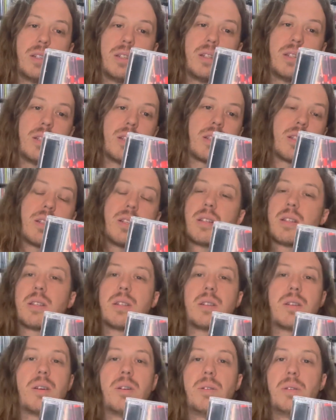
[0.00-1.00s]
Just,
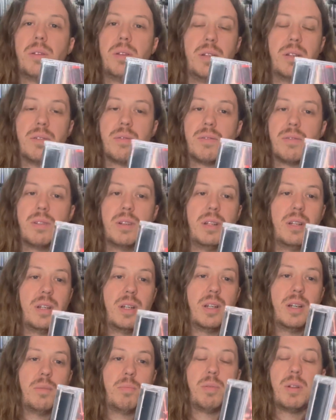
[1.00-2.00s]
just totally different.
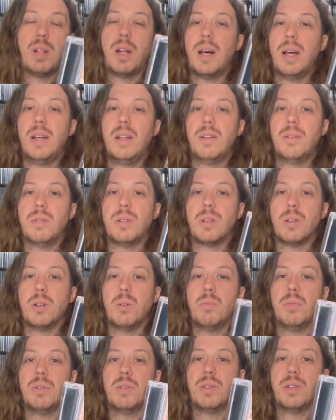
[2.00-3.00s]
Uh, Blind, which
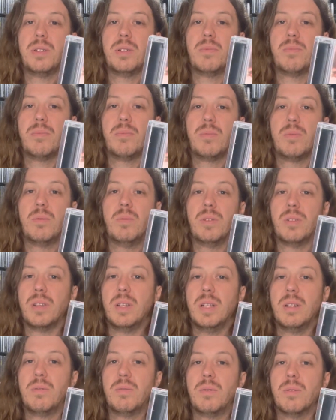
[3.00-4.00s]
opens it, was a
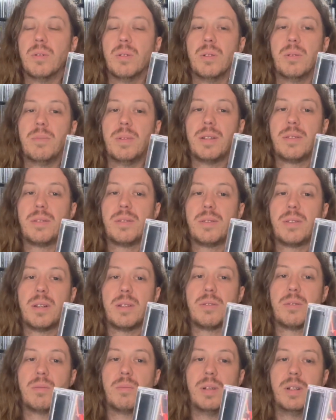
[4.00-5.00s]
hit for them. That's
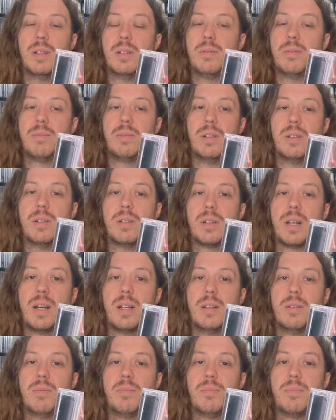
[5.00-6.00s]
that's the one that you know
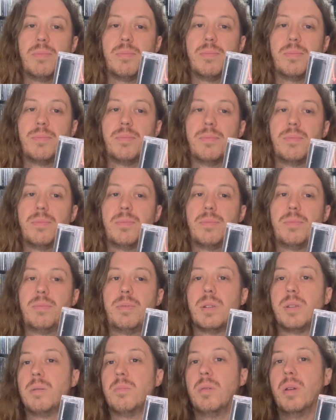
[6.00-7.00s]
kind of
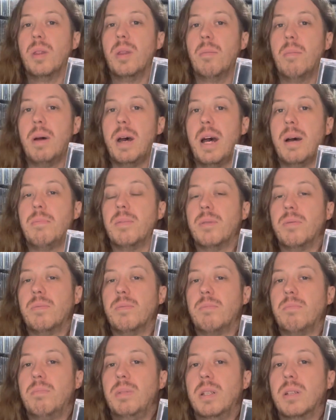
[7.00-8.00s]
put them on the map of
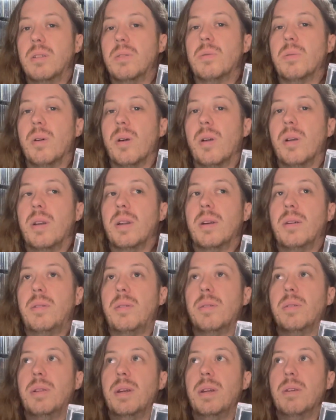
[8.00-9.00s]
being Korn.
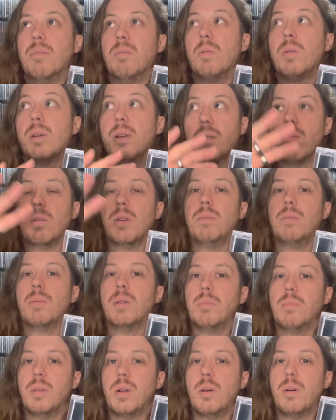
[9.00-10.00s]
Although they really, really
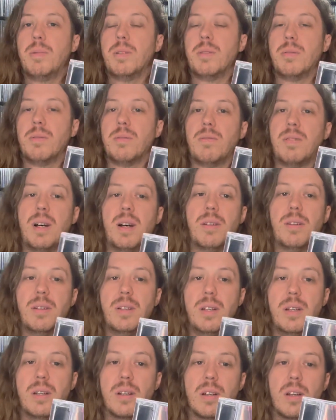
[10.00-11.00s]
won't blow up until Follow the
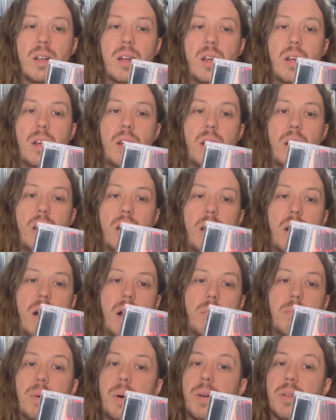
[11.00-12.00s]
Leader. Uh,
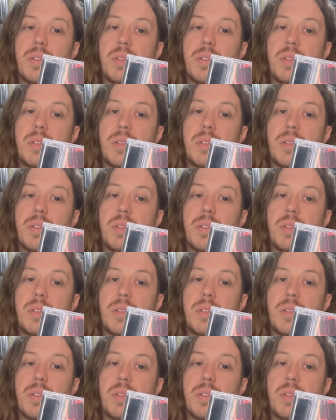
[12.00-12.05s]
Ball